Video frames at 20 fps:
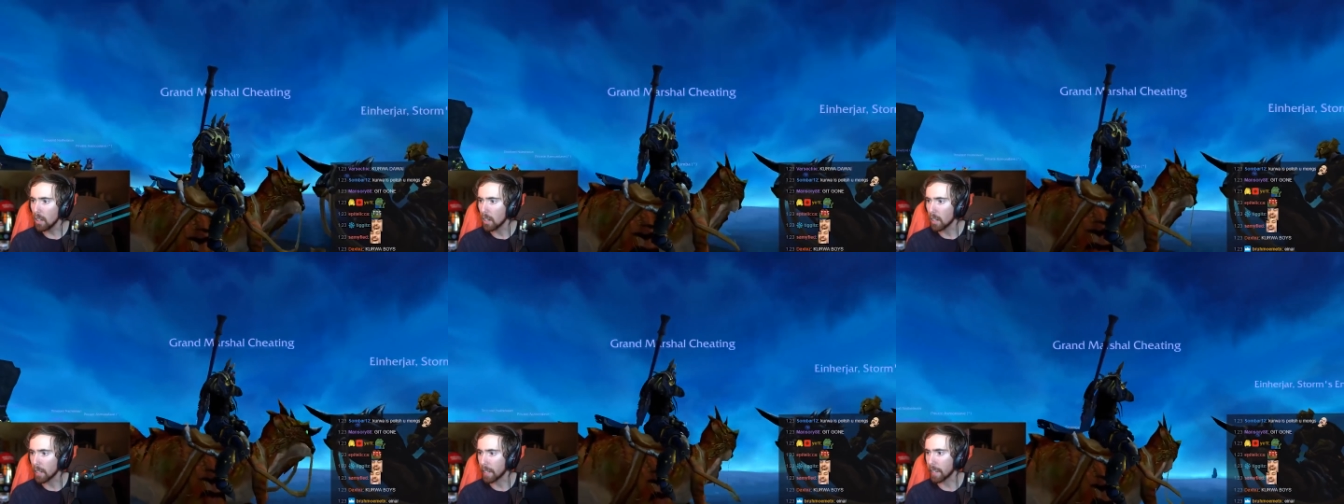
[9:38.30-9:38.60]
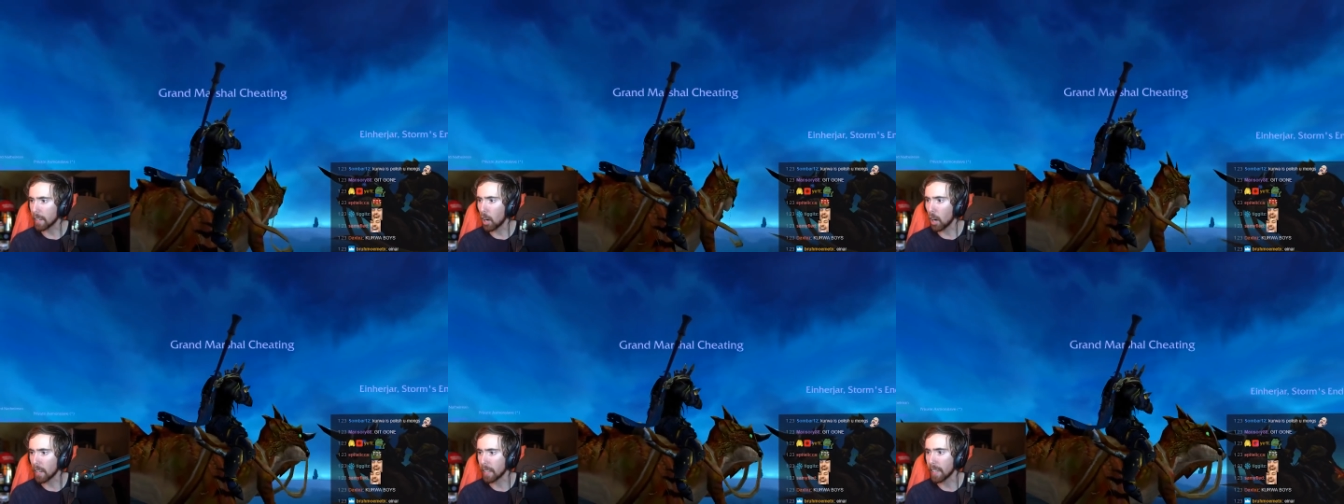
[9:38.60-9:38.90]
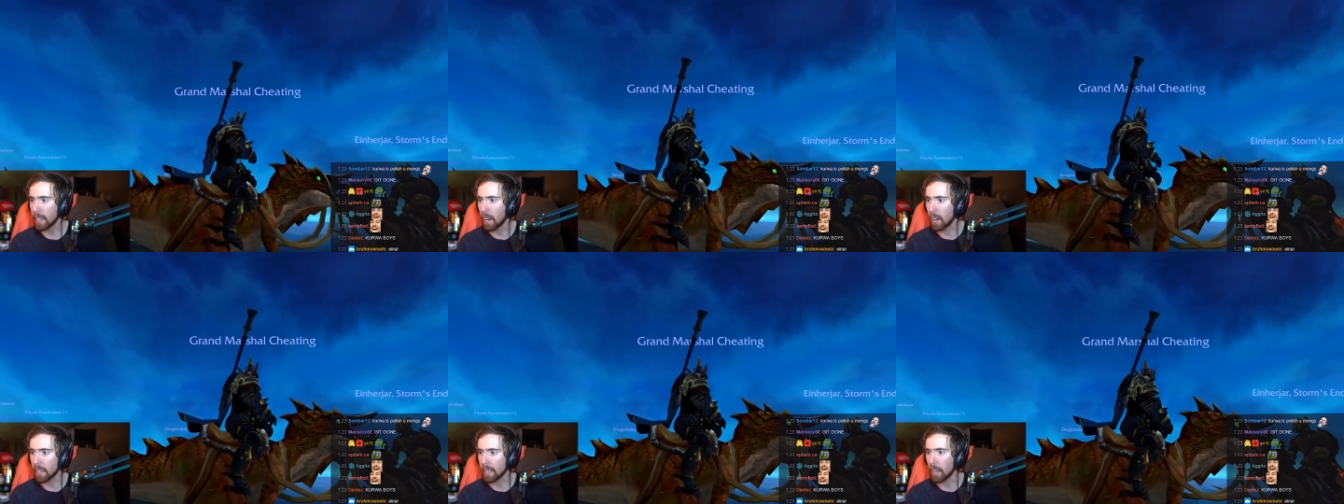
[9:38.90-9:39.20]
Get out,
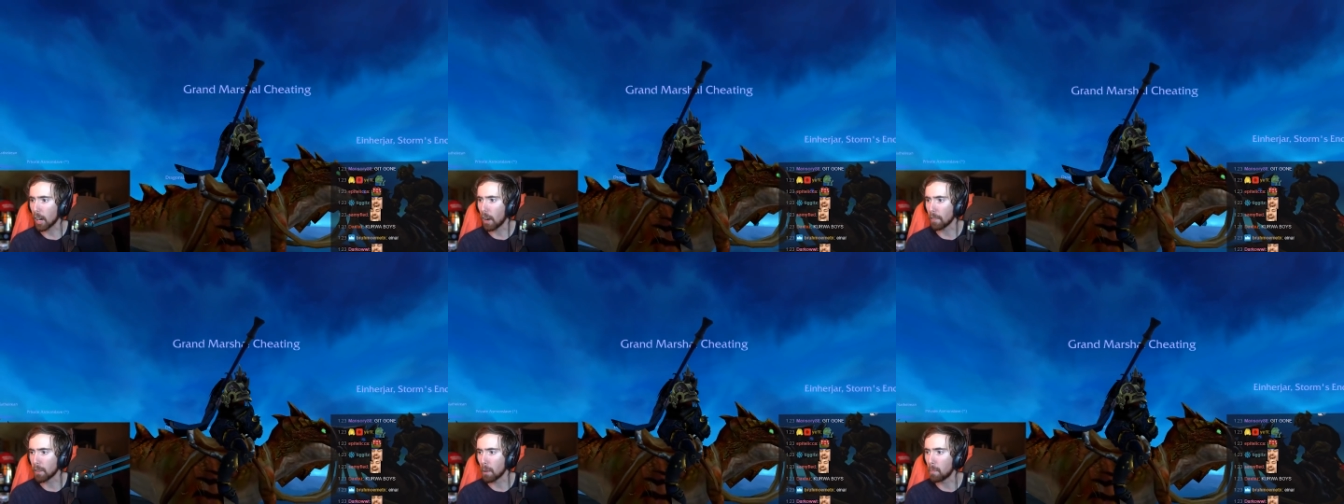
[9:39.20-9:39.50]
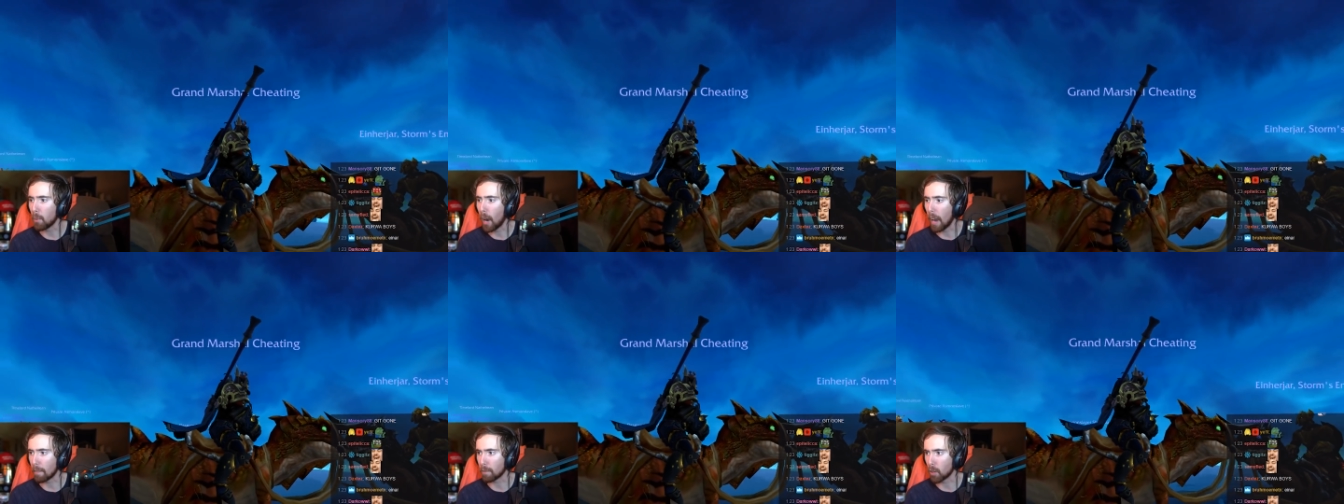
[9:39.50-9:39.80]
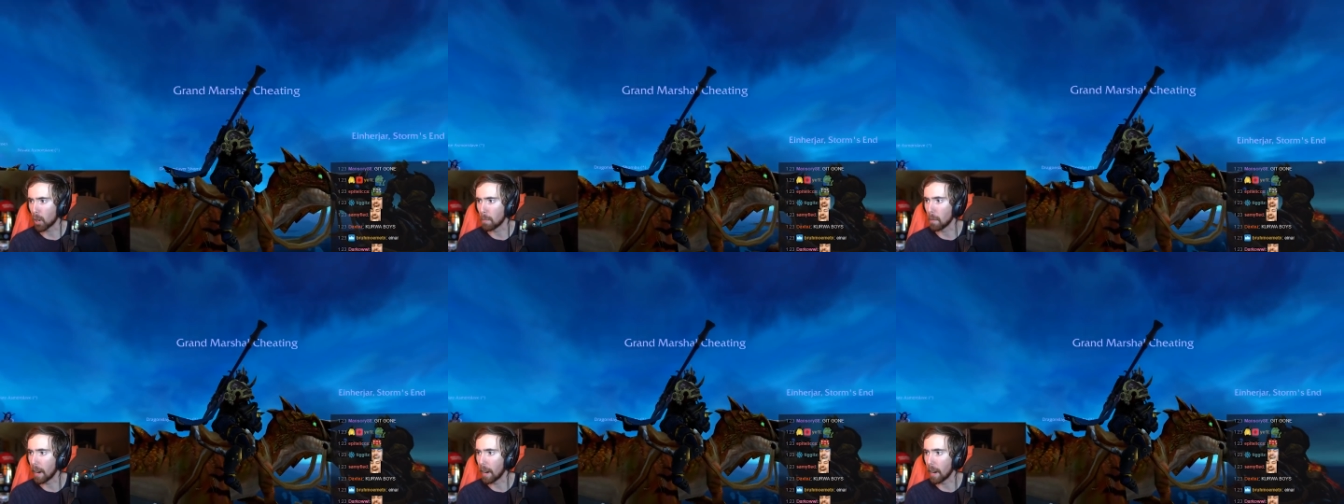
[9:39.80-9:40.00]
get out, get off the platform,